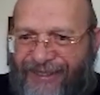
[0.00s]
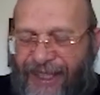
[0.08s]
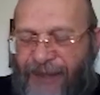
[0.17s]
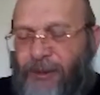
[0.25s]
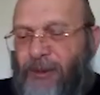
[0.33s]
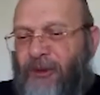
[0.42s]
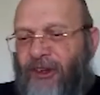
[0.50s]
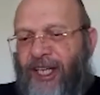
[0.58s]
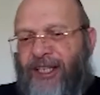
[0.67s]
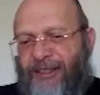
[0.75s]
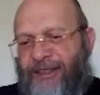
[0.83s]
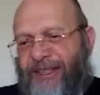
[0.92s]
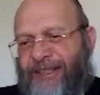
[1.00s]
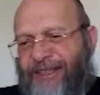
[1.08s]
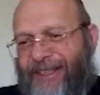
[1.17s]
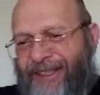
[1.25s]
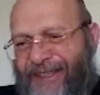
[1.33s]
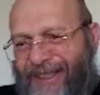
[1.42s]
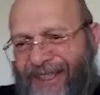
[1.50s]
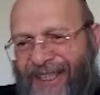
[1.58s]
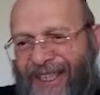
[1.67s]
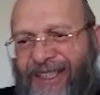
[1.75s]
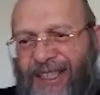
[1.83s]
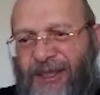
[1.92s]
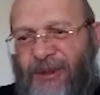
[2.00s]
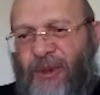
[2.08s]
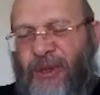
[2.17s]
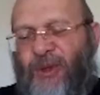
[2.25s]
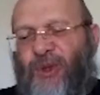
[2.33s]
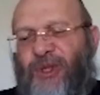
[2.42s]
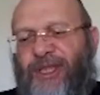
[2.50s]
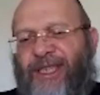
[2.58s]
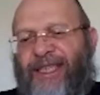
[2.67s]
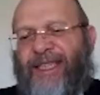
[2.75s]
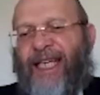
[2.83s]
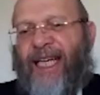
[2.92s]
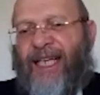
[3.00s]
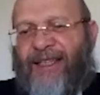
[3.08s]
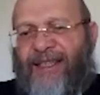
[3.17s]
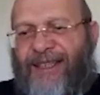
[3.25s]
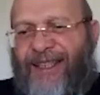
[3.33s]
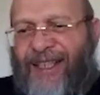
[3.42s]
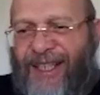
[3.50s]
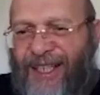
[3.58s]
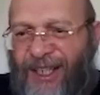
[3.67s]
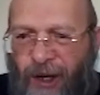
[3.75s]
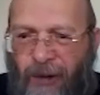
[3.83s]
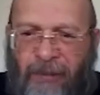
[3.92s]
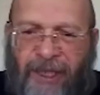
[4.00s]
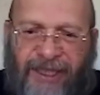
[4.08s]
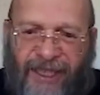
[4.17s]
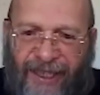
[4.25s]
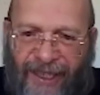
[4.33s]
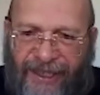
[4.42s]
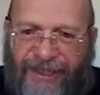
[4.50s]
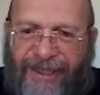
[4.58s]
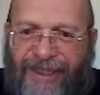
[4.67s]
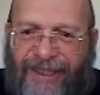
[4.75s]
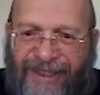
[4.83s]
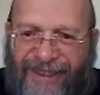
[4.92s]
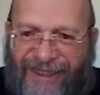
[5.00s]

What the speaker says: That would be very interesting. That if we could get complex analytic